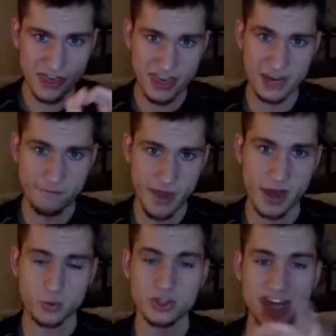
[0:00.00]
Thick Fat,
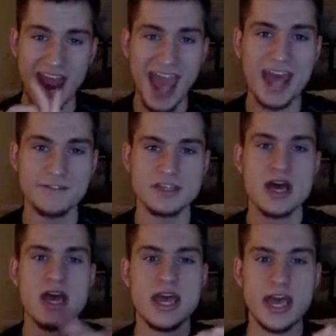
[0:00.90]
which halves
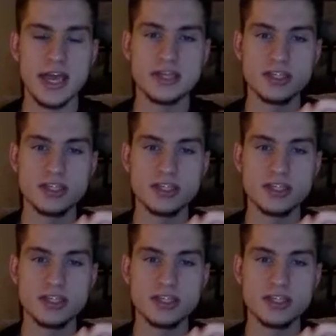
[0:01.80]
any